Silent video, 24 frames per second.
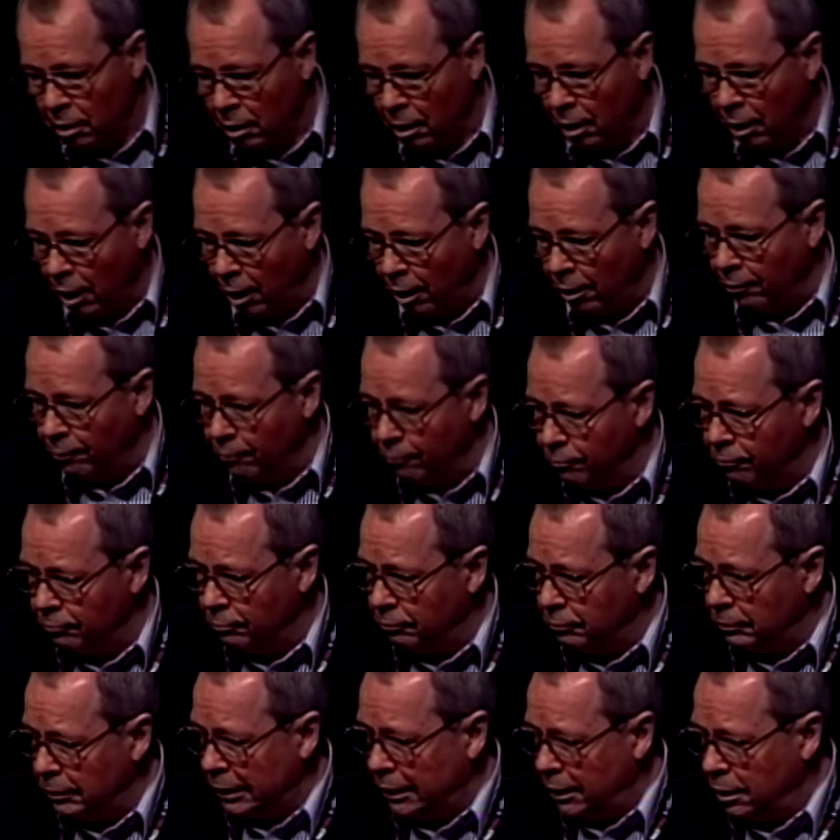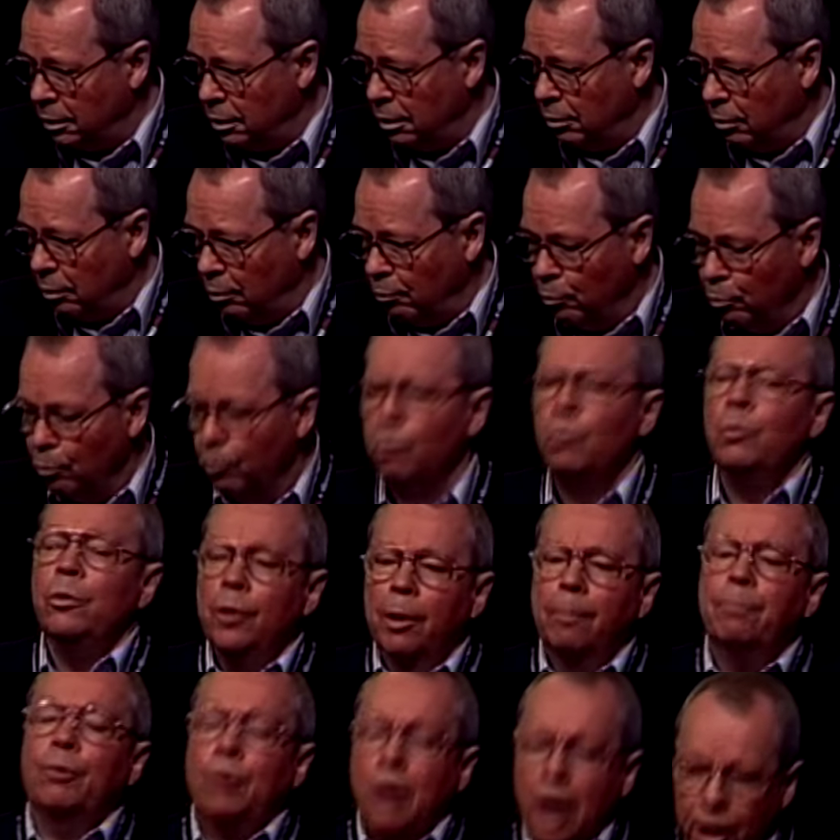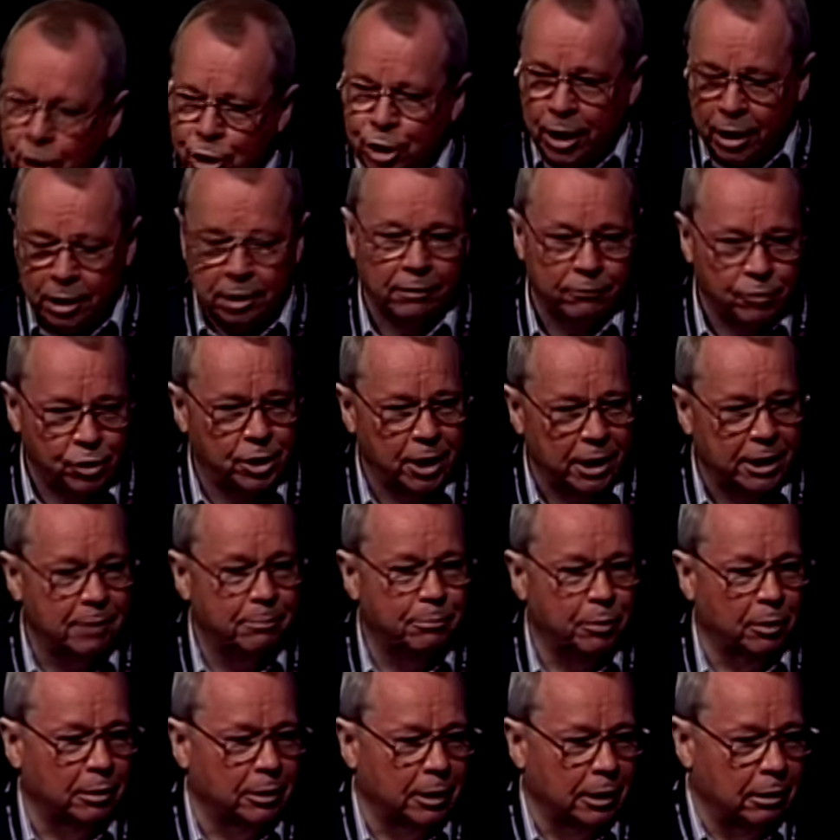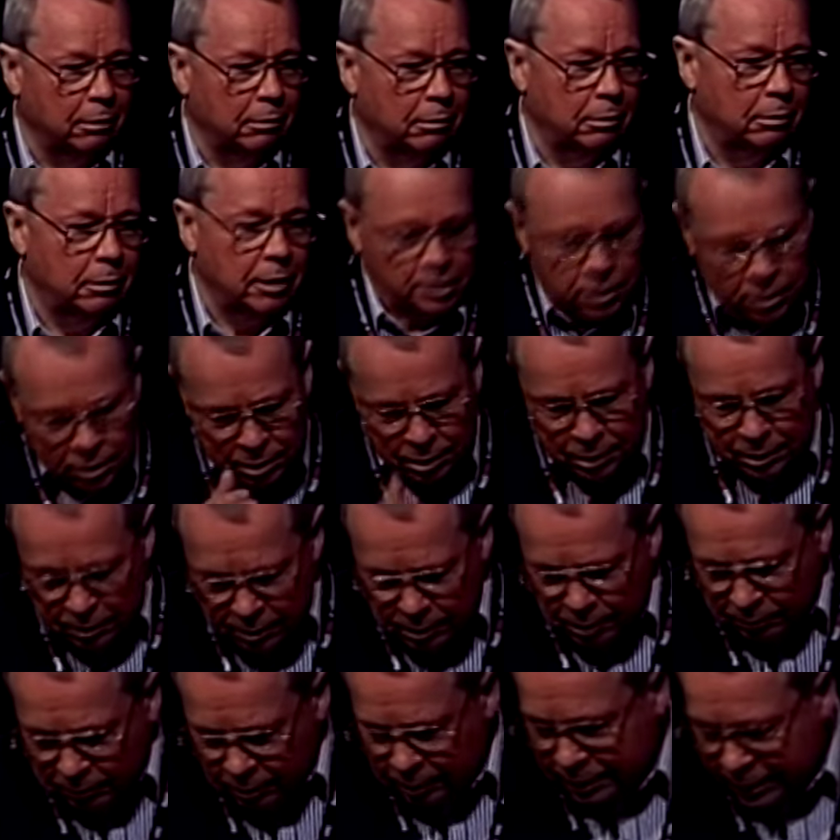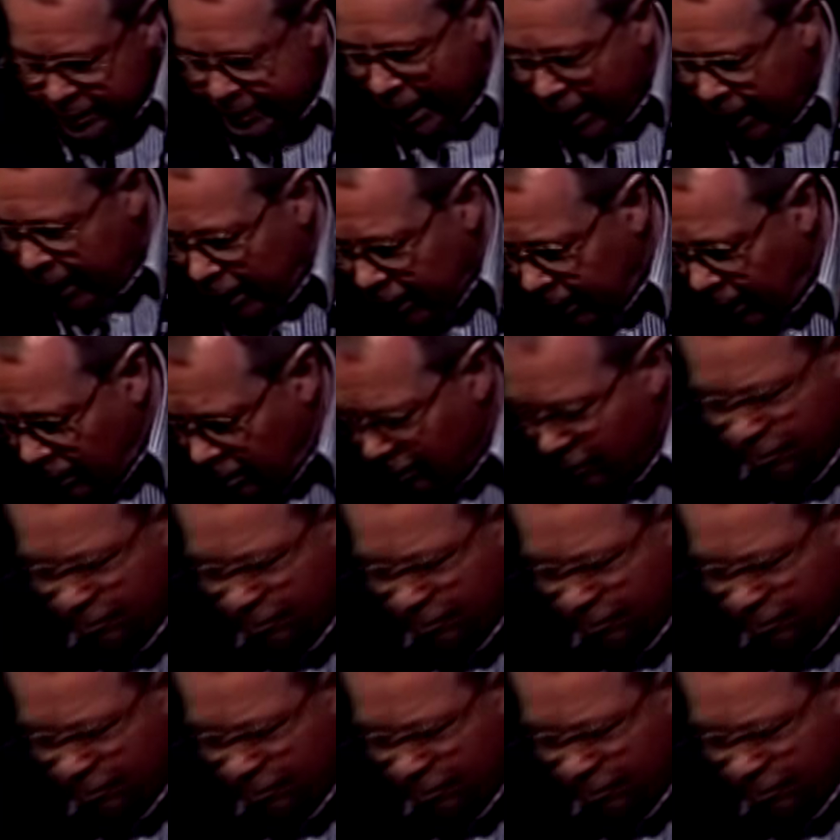Uh, the project of city building is daily.